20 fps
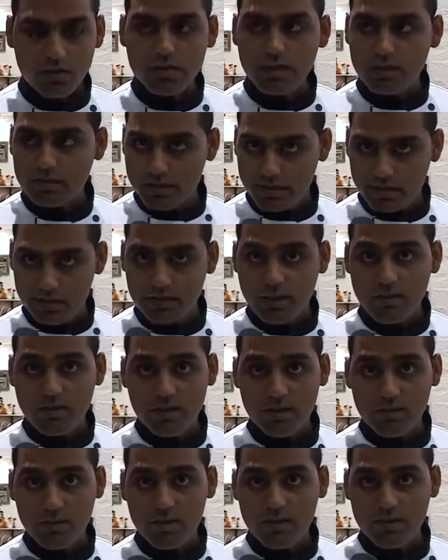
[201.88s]
Yes, it is
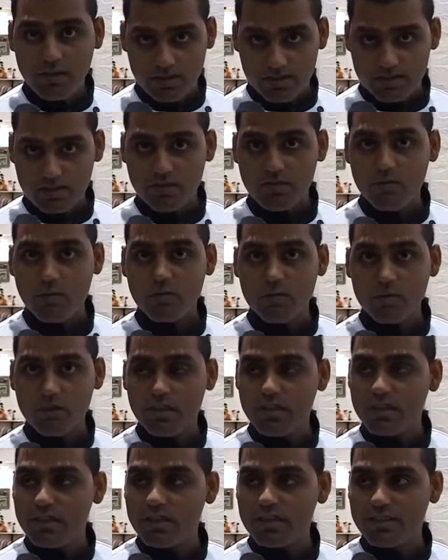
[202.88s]
available in Astor from
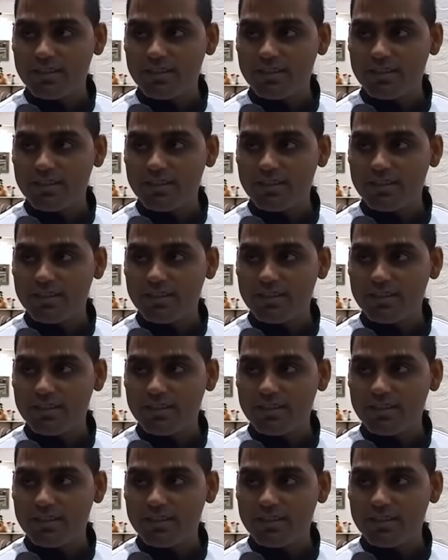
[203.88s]
today.